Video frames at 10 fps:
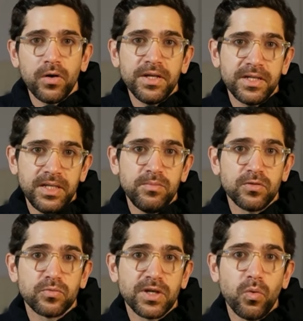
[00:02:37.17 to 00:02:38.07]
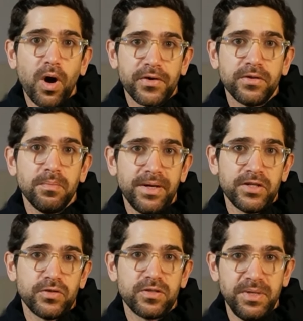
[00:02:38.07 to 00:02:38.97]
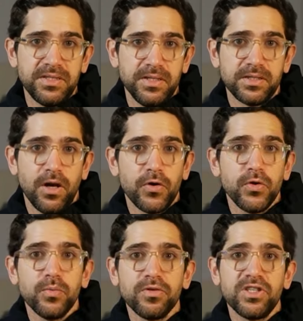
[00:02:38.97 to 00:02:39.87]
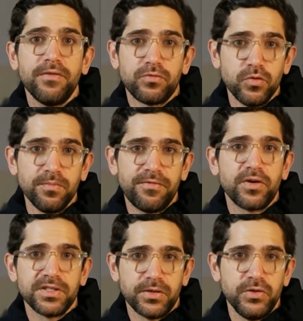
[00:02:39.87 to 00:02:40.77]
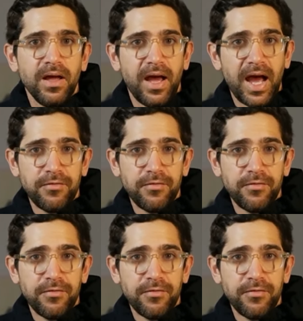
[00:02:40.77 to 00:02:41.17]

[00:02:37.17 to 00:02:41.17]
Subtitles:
keep the required managers meetings or you won't have room for execution. After